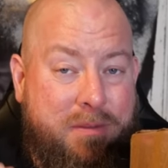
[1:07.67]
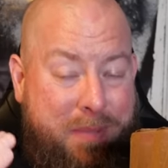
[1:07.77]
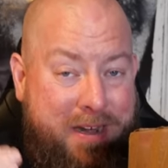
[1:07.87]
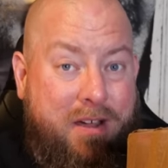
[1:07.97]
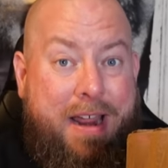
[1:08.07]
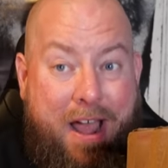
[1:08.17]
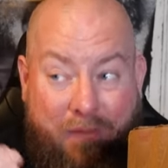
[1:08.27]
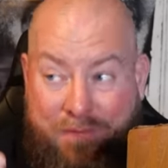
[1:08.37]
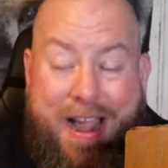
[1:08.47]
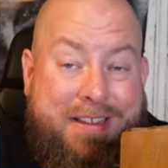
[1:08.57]
depending on how
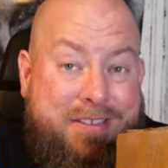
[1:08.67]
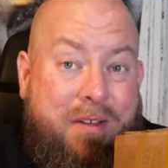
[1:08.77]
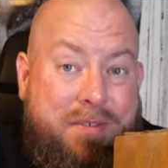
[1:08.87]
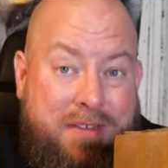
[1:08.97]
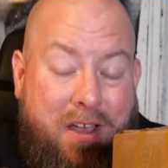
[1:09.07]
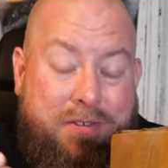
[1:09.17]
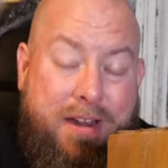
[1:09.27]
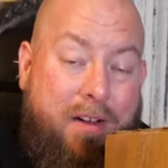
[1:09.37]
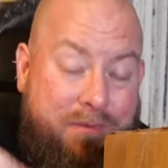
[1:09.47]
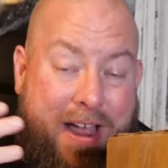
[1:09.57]
fast stuff sells and
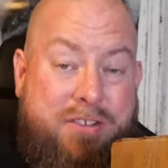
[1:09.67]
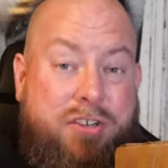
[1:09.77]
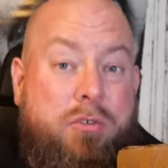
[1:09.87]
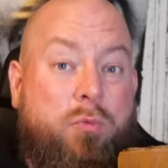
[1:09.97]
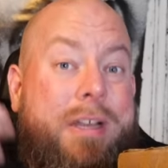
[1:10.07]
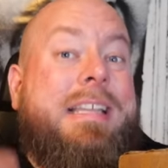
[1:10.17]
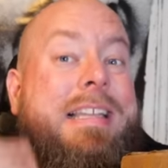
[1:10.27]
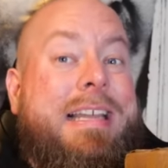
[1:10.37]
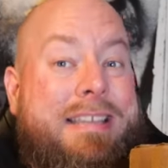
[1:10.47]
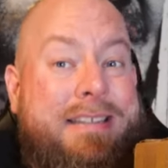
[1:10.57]
how fast you can
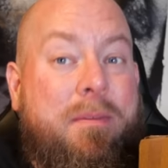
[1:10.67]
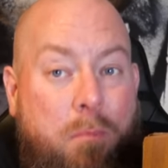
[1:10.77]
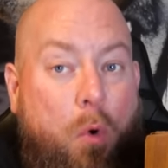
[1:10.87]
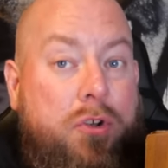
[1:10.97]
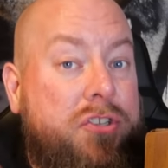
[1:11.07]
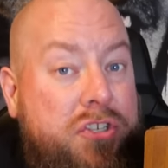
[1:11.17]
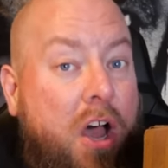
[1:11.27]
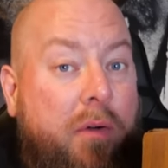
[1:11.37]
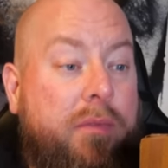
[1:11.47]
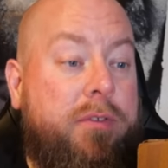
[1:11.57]
relist more
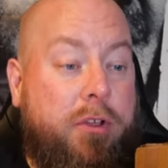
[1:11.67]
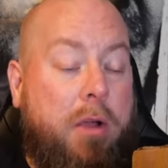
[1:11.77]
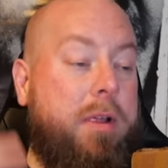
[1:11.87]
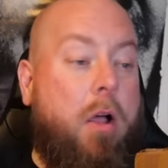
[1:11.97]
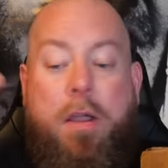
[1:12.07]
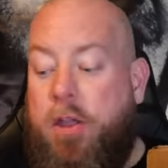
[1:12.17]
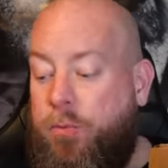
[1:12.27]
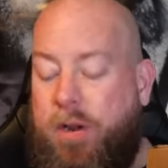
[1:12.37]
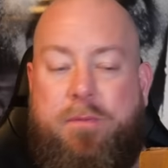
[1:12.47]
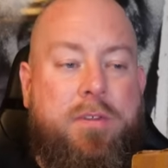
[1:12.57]
stuff. So here we go.
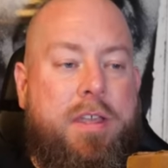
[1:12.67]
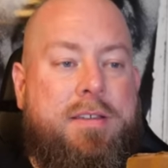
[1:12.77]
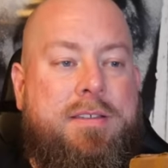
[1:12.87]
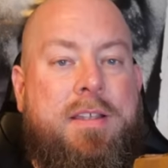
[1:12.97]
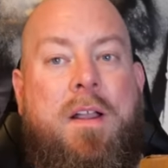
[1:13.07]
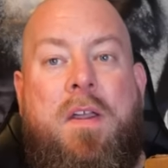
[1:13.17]
Ready for this?